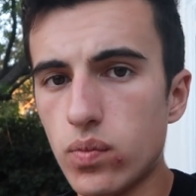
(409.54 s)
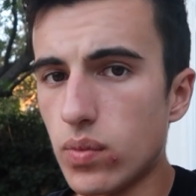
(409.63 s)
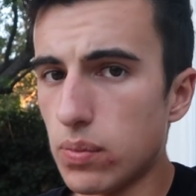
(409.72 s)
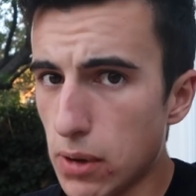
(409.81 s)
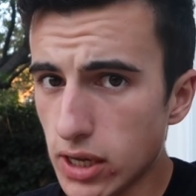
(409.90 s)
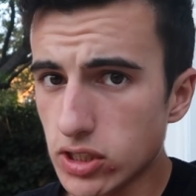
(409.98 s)

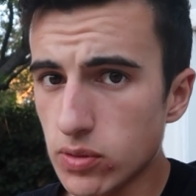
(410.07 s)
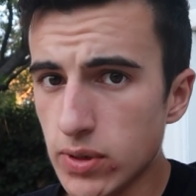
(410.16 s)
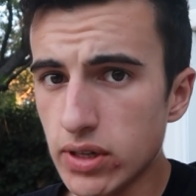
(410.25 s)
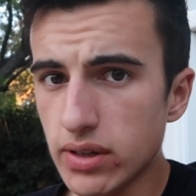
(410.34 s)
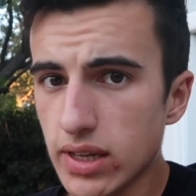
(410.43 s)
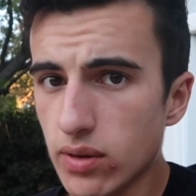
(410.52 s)
a
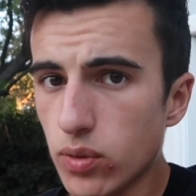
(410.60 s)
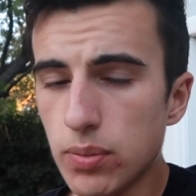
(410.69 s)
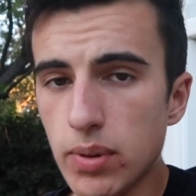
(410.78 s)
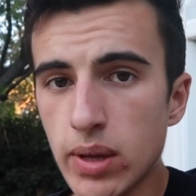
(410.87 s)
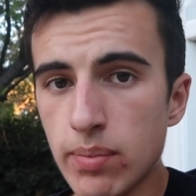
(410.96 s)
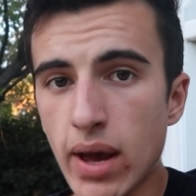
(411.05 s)
possibility would
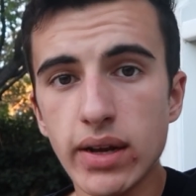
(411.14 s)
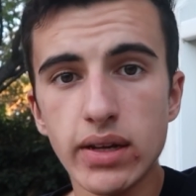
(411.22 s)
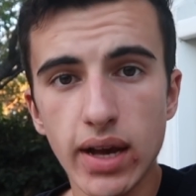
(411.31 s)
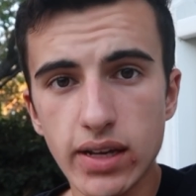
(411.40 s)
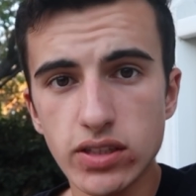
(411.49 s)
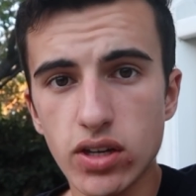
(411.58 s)
be
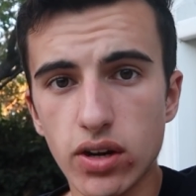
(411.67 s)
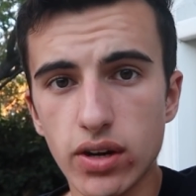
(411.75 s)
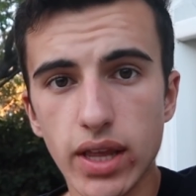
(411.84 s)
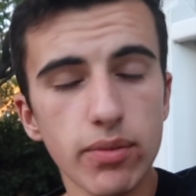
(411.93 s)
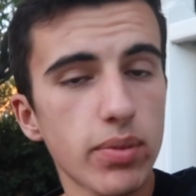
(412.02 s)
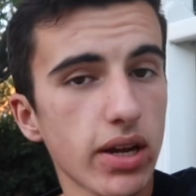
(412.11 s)
Madagascar.
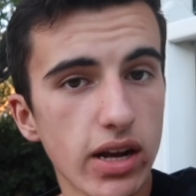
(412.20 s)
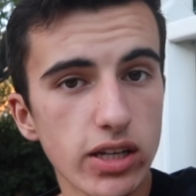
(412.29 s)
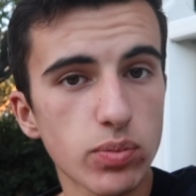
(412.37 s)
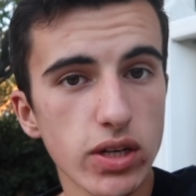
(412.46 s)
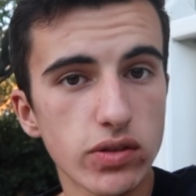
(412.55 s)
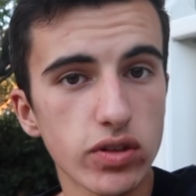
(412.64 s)
That'd be a nice
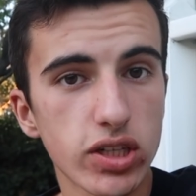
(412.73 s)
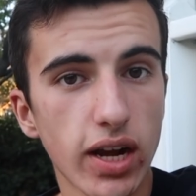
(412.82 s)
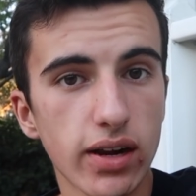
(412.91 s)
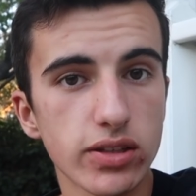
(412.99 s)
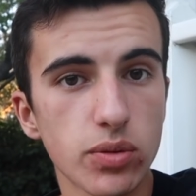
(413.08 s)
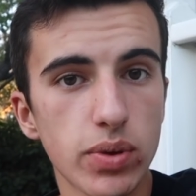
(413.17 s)
place for
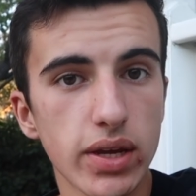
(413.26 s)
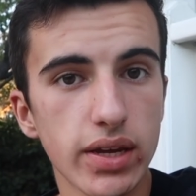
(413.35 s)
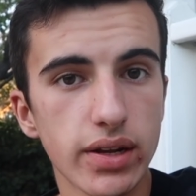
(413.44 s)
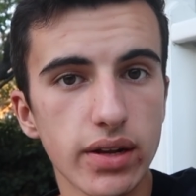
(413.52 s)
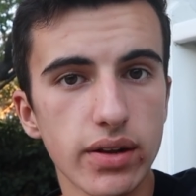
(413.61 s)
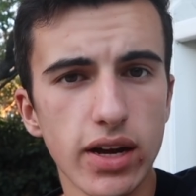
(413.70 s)
Chatot to be.
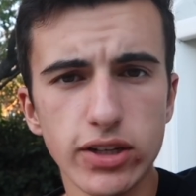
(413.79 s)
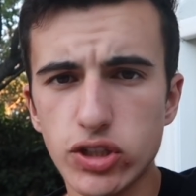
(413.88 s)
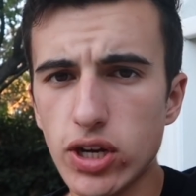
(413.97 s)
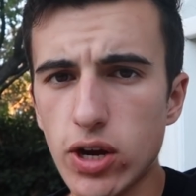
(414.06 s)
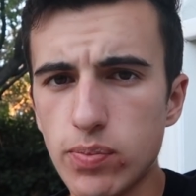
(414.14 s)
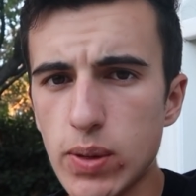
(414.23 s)
Not
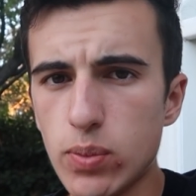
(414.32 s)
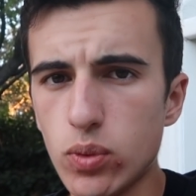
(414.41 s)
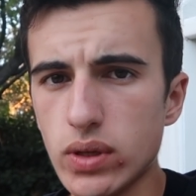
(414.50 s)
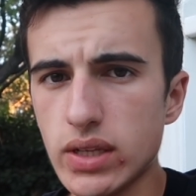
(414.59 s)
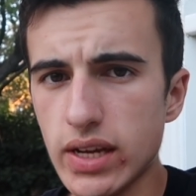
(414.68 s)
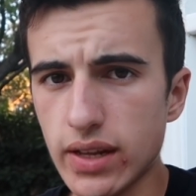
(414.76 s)
sure how people
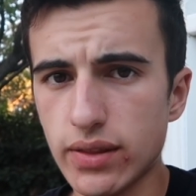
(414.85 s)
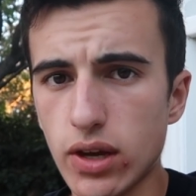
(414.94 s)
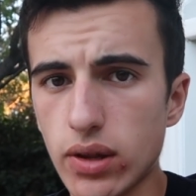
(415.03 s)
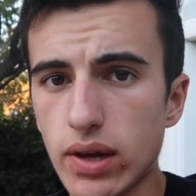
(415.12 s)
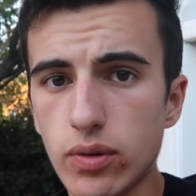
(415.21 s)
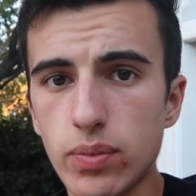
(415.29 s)
would get it
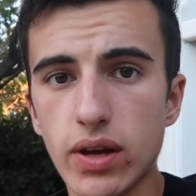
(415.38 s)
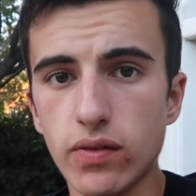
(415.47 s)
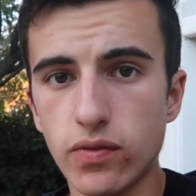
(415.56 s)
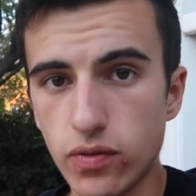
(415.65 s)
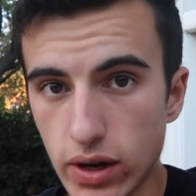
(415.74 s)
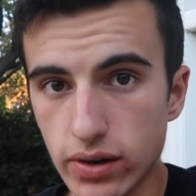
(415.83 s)
though. That would be a
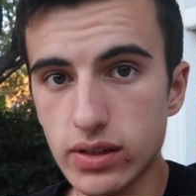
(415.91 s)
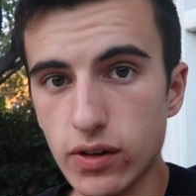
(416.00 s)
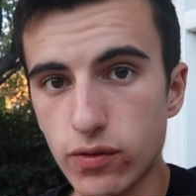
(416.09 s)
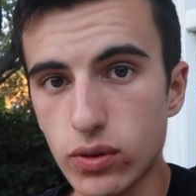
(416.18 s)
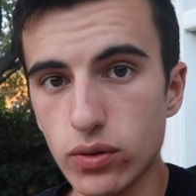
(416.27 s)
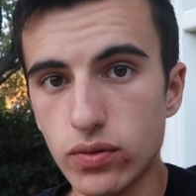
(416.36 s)
very
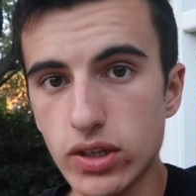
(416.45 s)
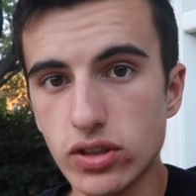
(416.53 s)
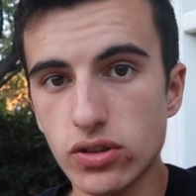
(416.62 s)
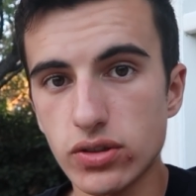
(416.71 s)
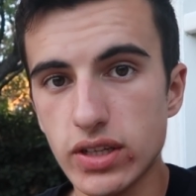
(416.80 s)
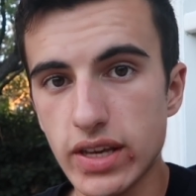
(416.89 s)
difficult
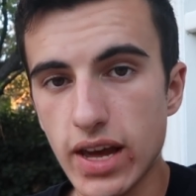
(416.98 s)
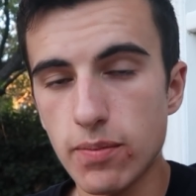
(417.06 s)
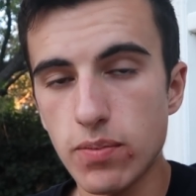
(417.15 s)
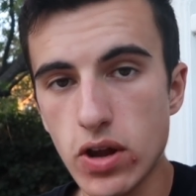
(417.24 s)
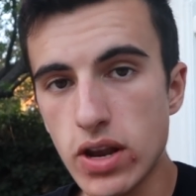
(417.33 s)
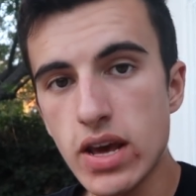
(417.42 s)
regional to
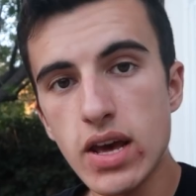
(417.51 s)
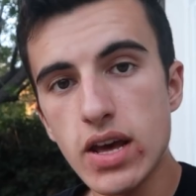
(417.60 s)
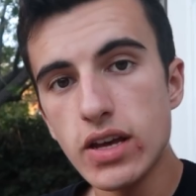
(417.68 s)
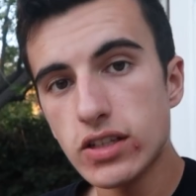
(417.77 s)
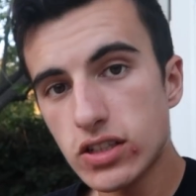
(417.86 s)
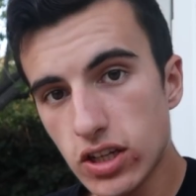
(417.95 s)
get, but
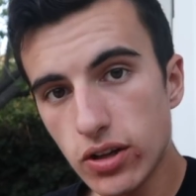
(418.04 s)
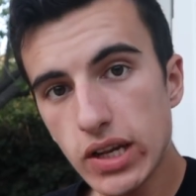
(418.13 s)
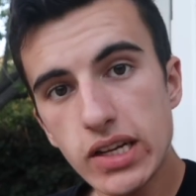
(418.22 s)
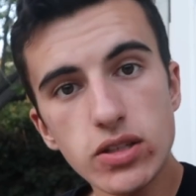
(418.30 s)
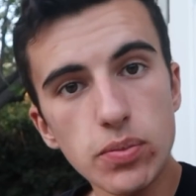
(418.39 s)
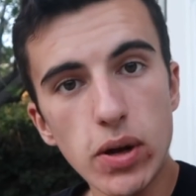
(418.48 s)
still, it
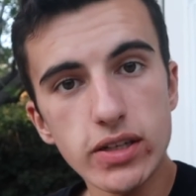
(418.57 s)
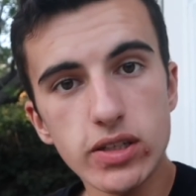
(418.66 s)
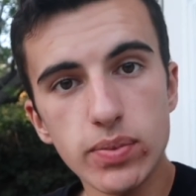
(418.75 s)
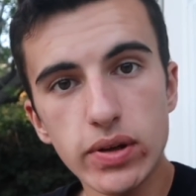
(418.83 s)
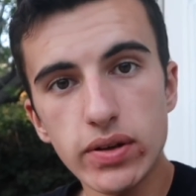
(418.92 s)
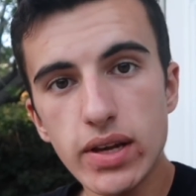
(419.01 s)
is a
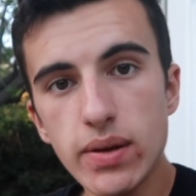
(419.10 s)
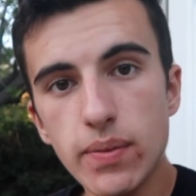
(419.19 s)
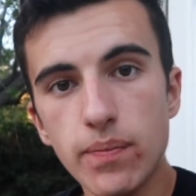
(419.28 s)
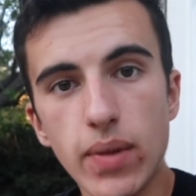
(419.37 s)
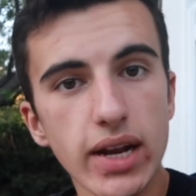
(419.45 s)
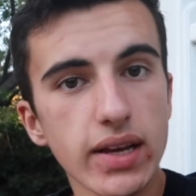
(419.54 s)
possibility.
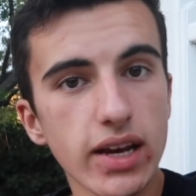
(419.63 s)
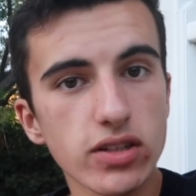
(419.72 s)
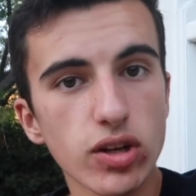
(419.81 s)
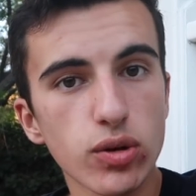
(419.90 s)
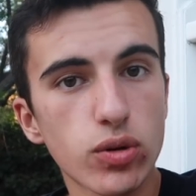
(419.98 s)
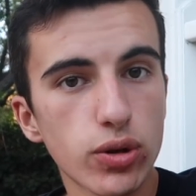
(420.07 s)

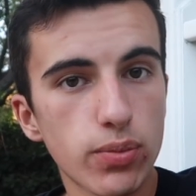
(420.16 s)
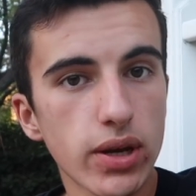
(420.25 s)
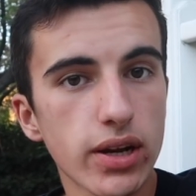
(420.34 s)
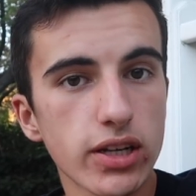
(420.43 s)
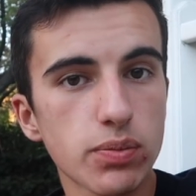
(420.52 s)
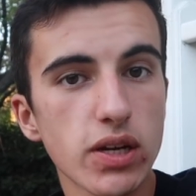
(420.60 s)
Madagascar could be a
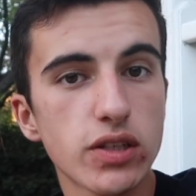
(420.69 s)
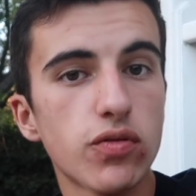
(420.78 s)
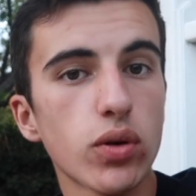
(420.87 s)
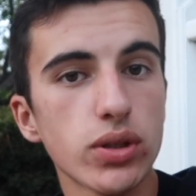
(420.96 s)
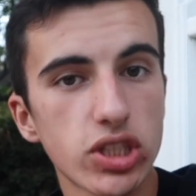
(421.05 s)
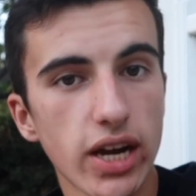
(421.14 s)
nice place
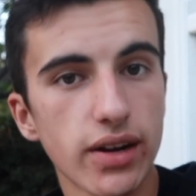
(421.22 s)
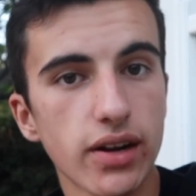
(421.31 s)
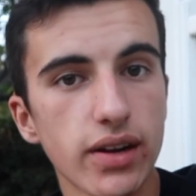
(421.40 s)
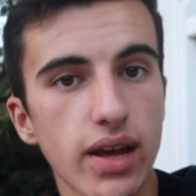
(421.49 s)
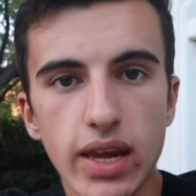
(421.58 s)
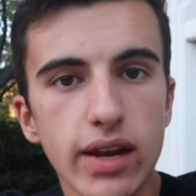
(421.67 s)
for
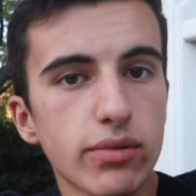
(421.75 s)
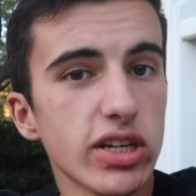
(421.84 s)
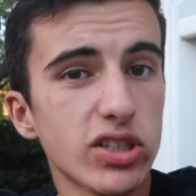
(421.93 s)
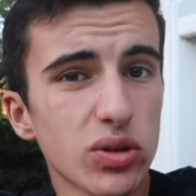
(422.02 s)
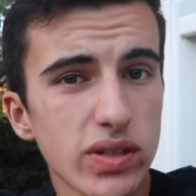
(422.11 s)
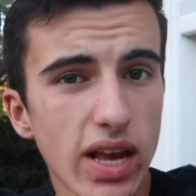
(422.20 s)
Chatot, and
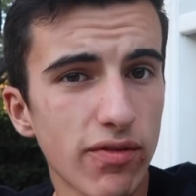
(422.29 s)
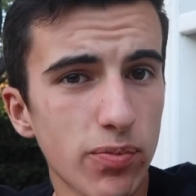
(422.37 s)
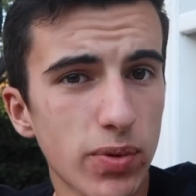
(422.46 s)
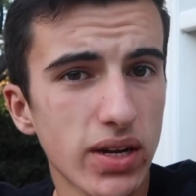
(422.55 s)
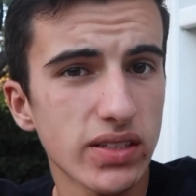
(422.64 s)
regionals haven't been